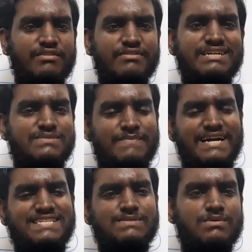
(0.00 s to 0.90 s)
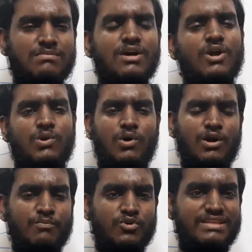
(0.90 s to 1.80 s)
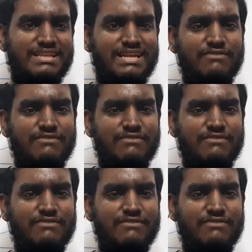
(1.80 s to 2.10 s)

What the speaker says: words maximum, not more than that.